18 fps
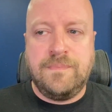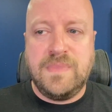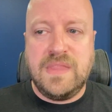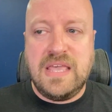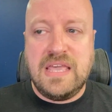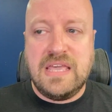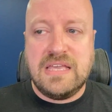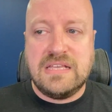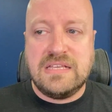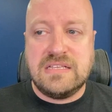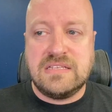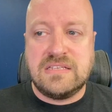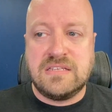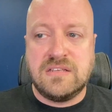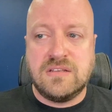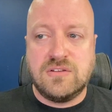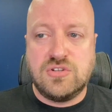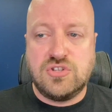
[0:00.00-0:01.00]

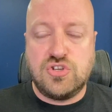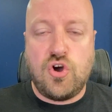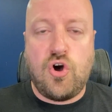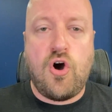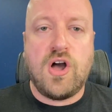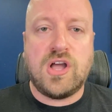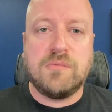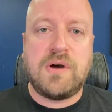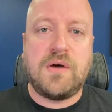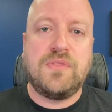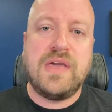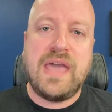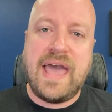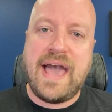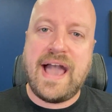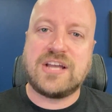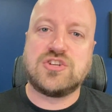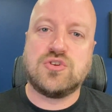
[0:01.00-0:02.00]
is talk about the
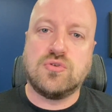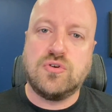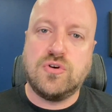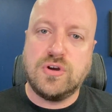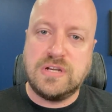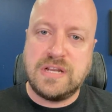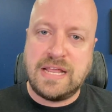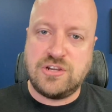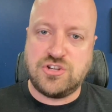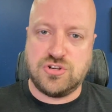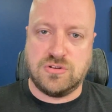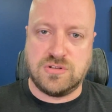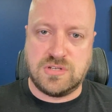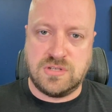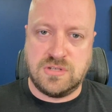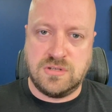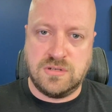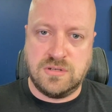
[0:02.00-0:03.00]
actual
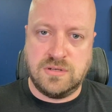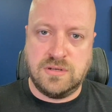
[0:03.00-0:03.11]
credentials.